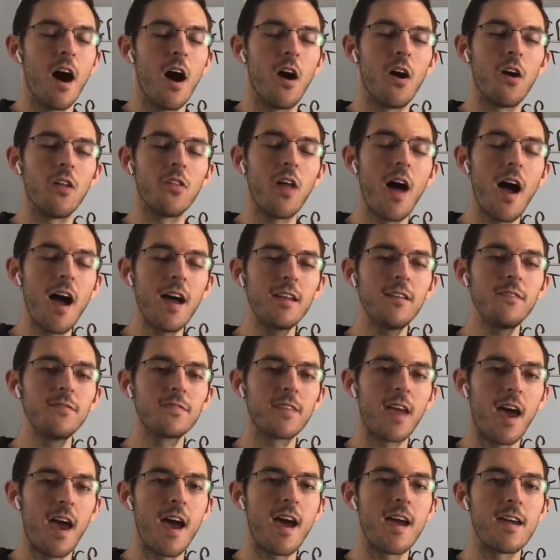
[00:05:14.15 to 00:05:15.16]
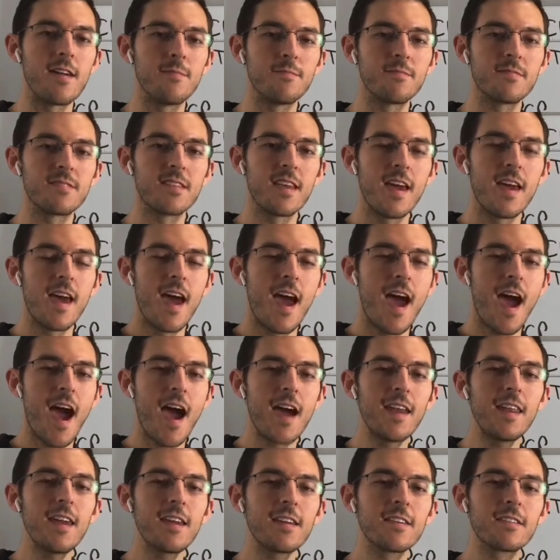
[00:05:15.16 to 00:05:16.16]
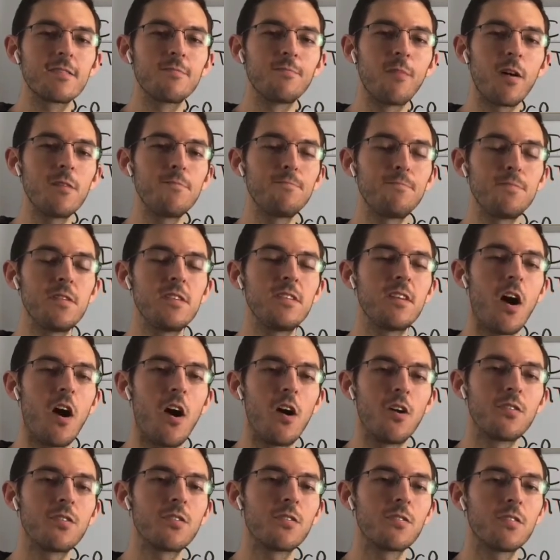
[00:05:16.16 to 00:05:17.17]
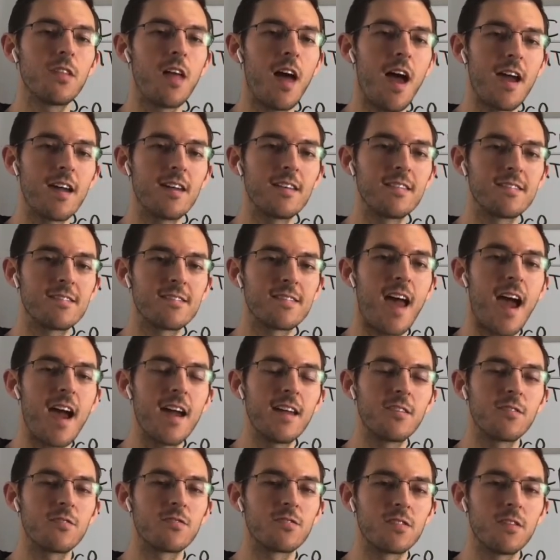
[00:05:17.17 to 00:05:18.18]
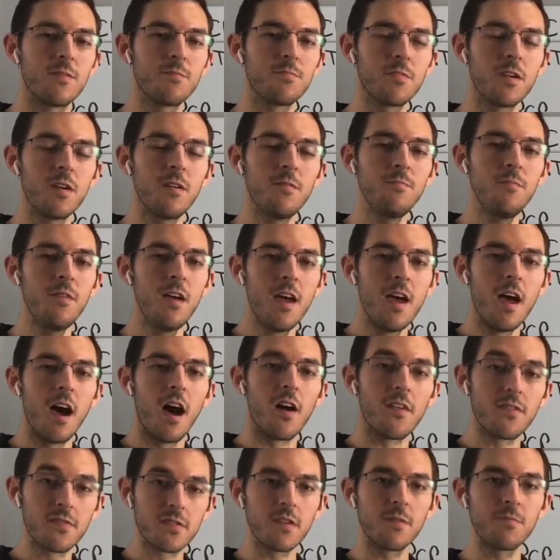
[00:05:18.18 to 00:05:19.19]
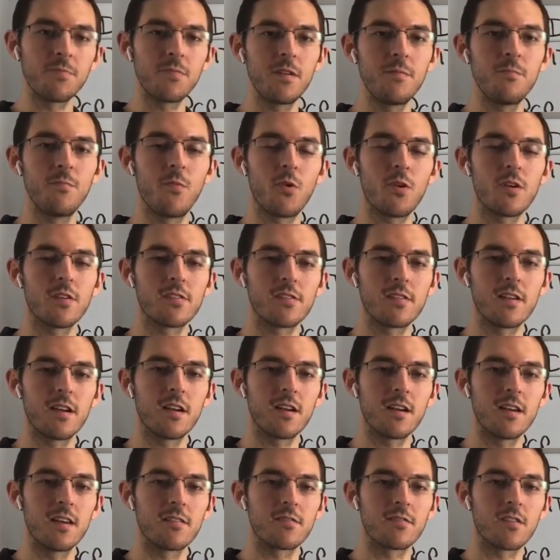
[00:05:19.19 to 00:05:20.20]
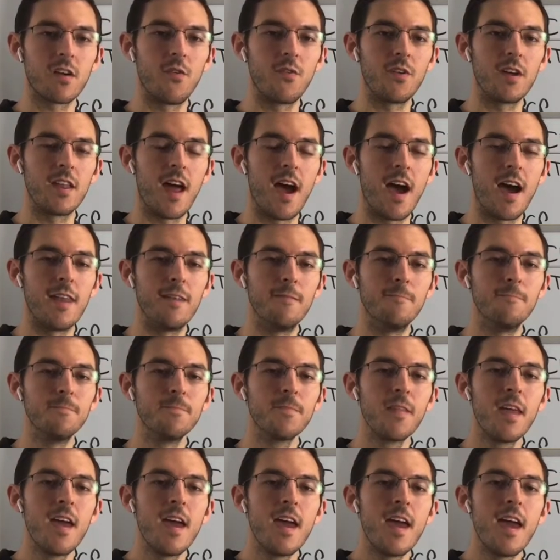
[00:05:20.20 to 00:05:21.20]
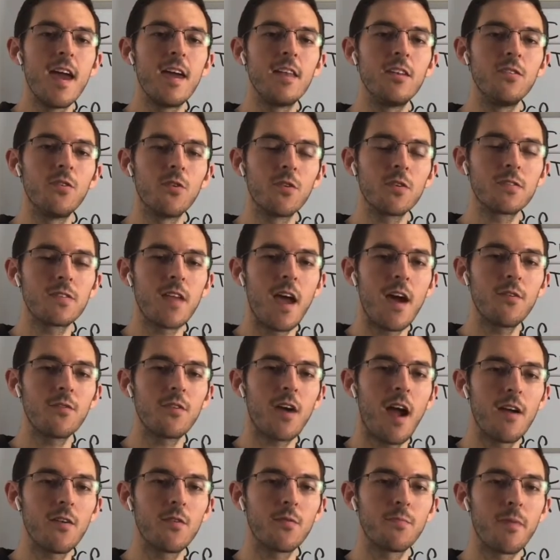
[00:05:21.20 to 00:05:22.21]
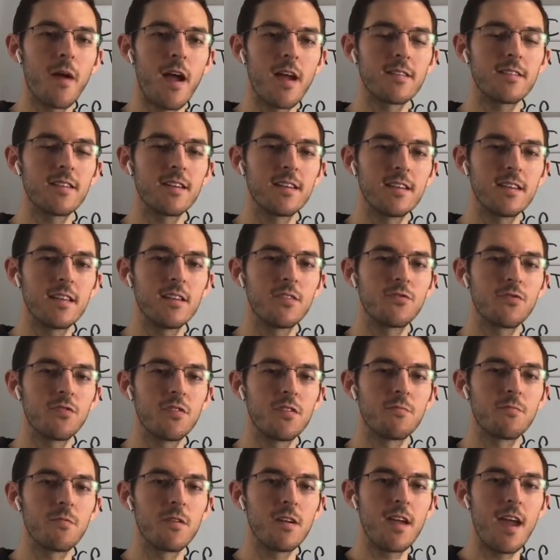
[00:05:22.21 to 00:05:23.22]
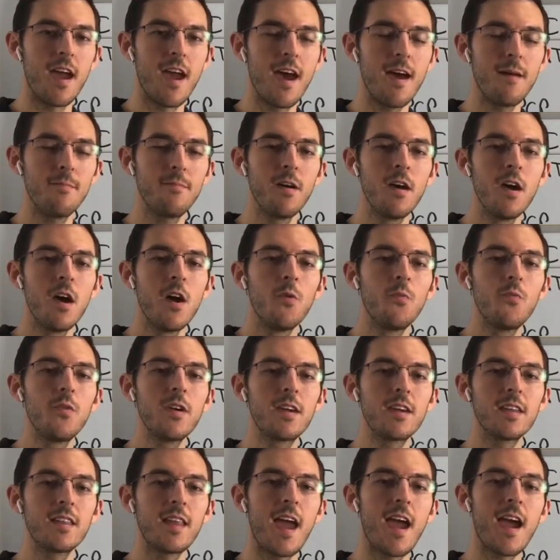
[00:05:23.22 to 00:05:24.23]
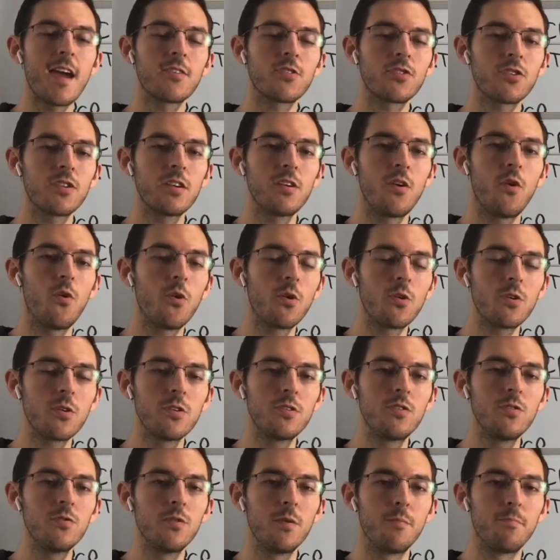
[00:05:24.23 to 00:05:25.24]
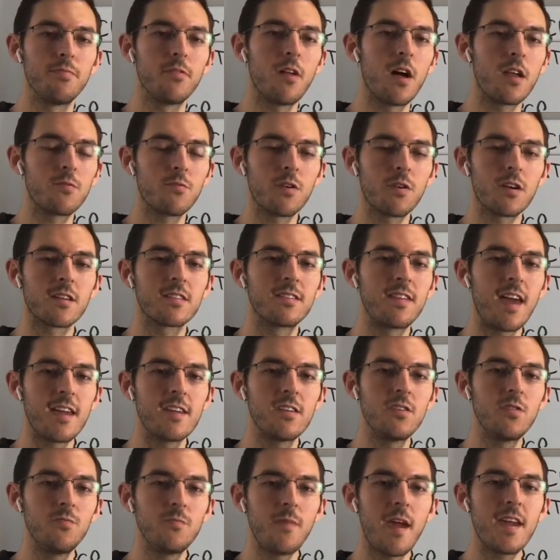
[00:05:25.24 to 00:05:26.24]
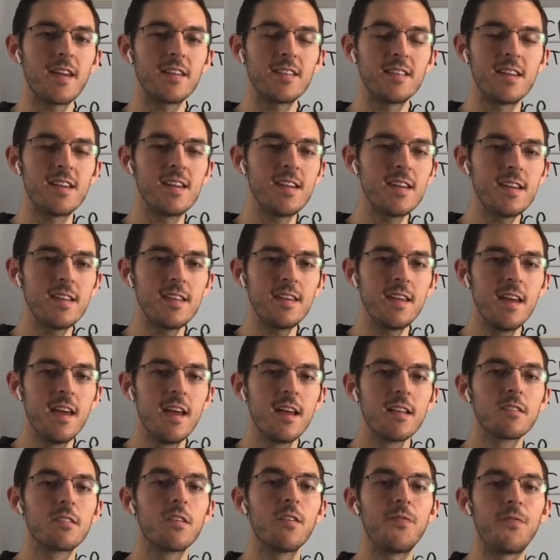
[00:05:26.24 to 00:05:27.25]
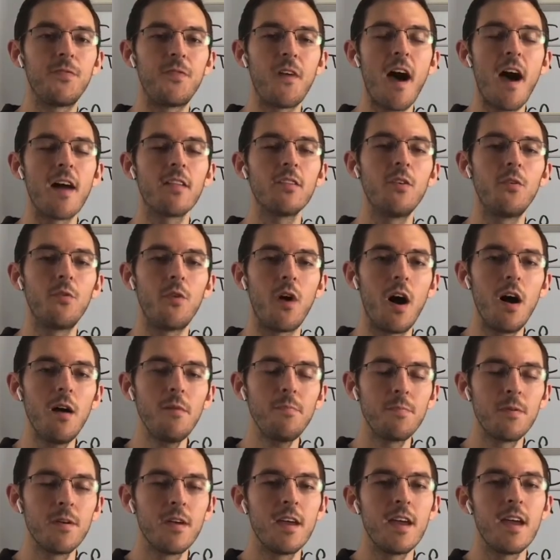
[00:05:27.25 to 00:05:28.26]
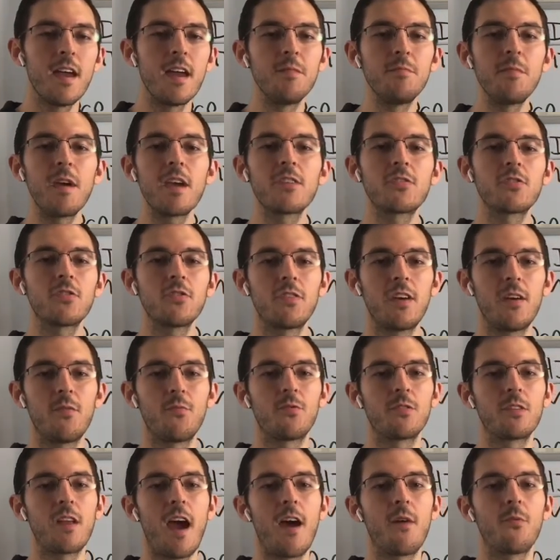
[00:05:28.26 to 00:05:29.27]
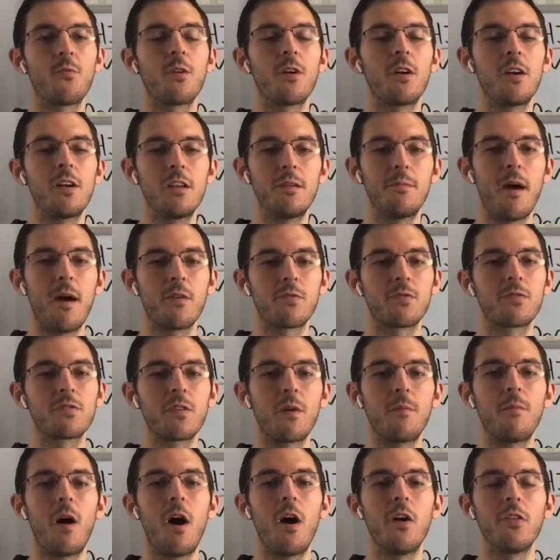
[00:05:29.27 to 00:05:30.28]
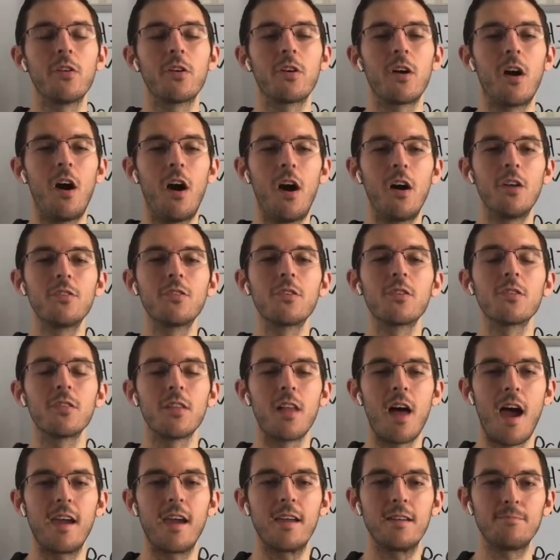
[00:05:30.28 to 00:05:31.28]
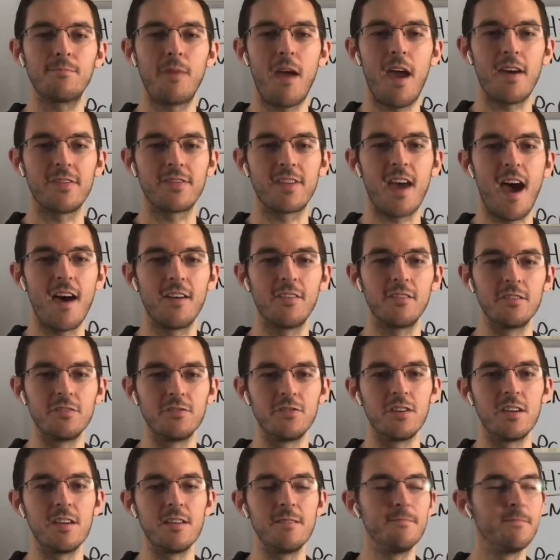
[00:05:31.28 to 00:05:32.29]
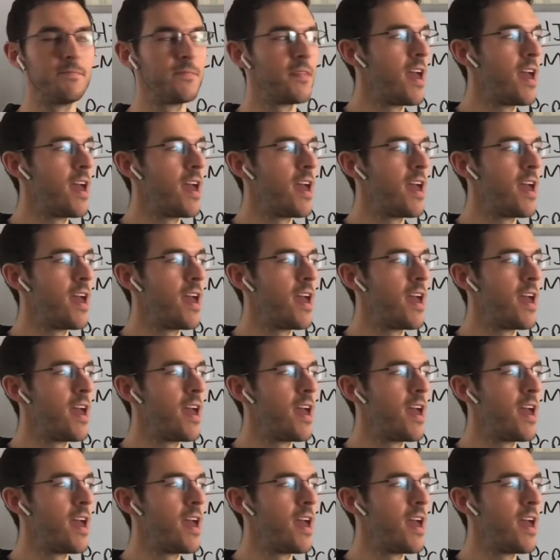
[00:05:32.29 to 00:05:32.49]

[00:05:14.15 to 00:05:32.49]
A lot of times, headaches might be the underlying sign or symptom of something more serious going on. At Northtown Chiropractic and Injury Rehab, we can actually order you the blood work that you may need to follow up and make sure that we're not worried about some other underlying pathology.